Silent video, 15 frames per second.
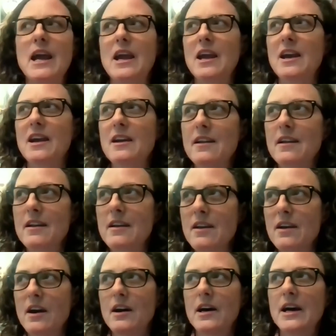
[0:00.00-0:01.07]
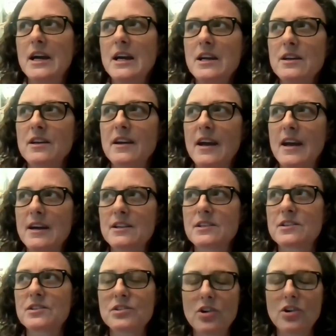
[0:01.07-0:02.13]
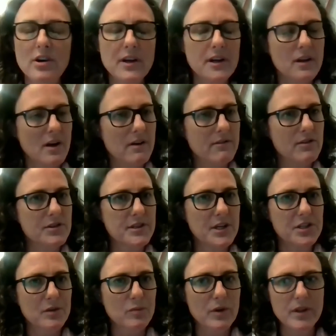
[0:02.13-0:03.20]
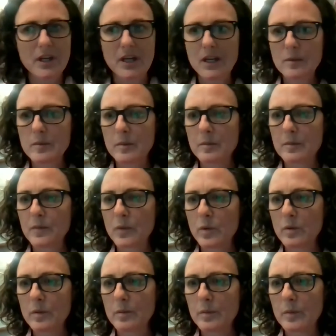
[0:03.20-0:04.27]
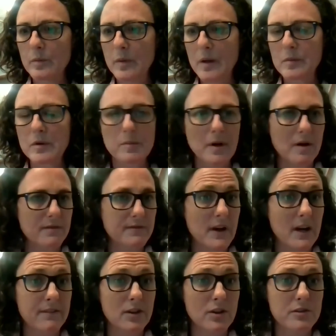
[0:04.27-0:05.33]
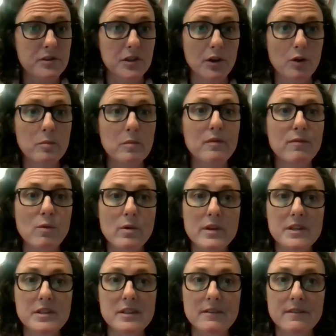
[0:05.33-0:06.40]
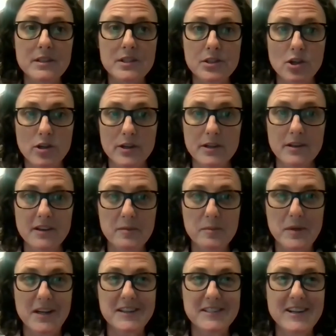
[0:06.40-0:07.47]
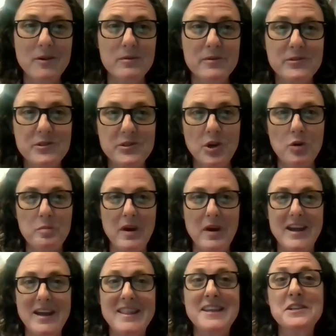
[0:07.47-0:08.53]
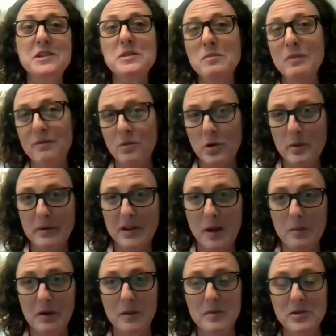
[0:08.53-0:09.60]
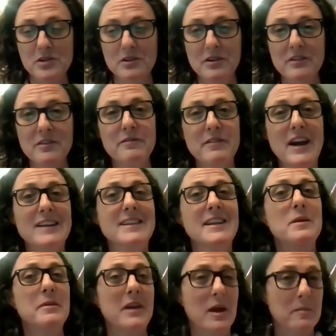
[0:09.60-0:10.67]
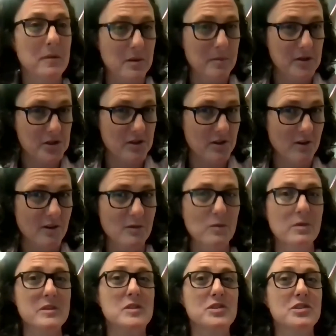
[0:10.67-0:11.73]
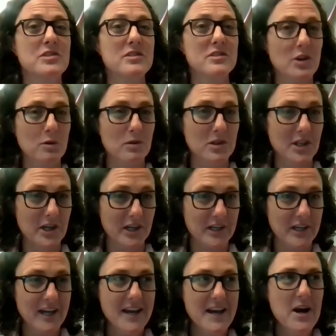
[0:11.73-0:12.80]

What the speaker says: And I had started a conversation with him maybe about 5 years ago, before this even started, because I was this is before he became a commissioner. The fact that he became a commissioner was total luck.